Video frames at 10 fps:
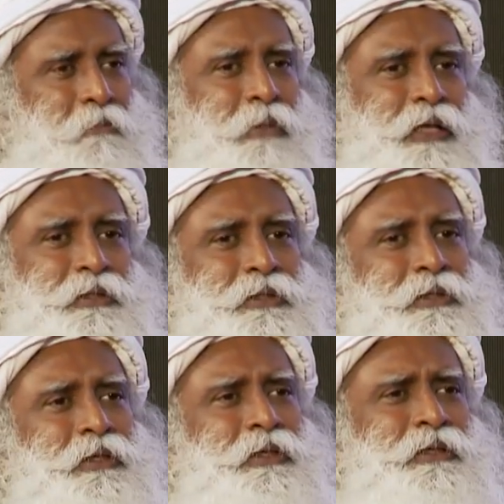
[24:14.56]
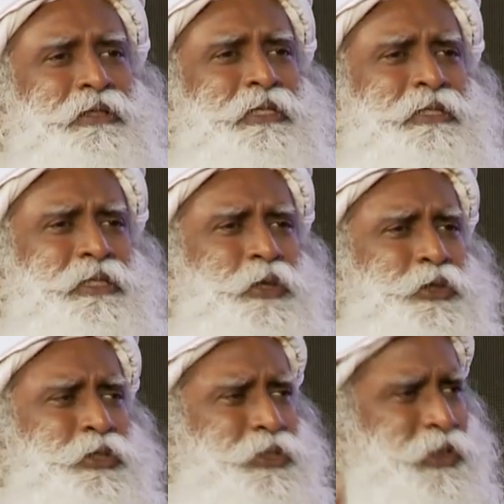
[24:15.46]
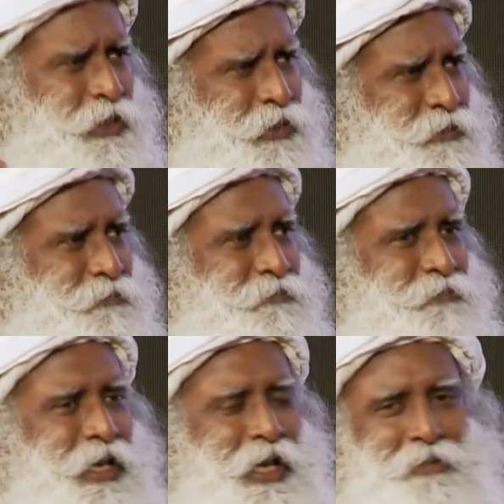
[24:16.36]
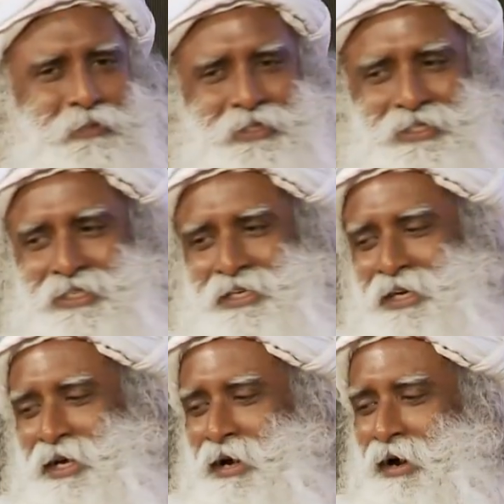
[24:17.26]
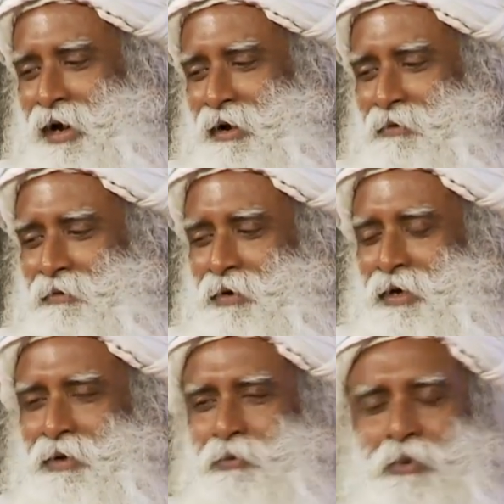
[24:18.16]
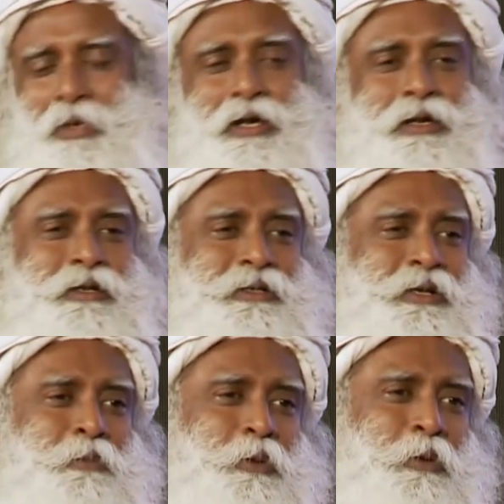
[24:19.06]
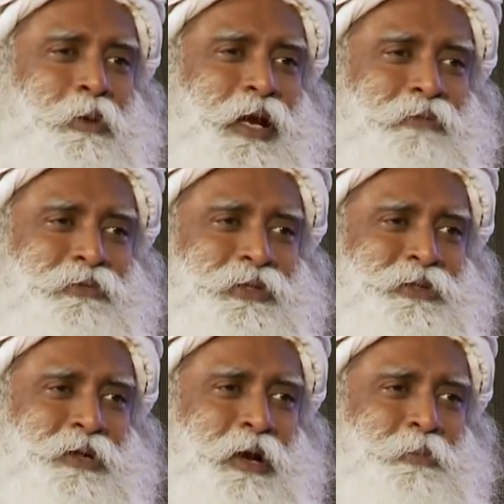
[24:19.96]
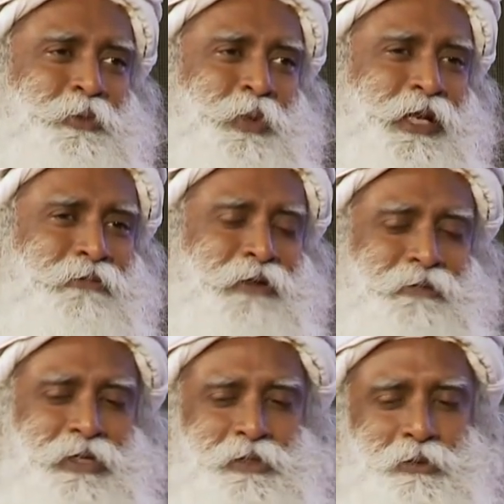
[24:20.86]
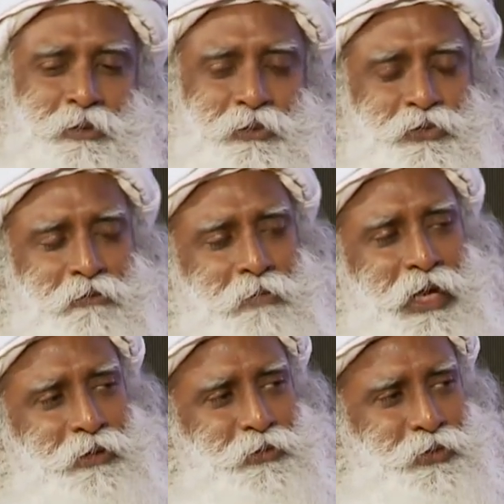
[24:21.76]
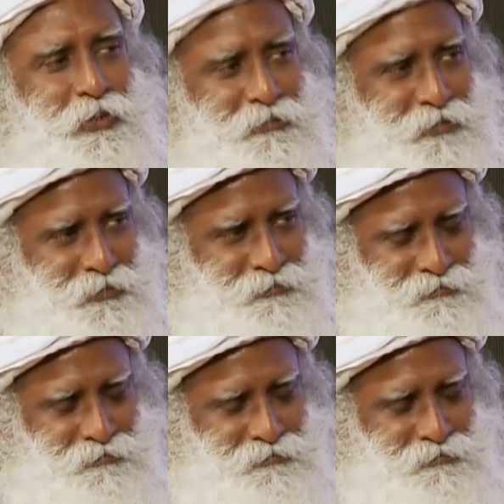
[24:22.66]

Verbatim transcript: But this is not a trick. I was… Uh, we were conducting a program for the top twenty-five executives of Microsoft.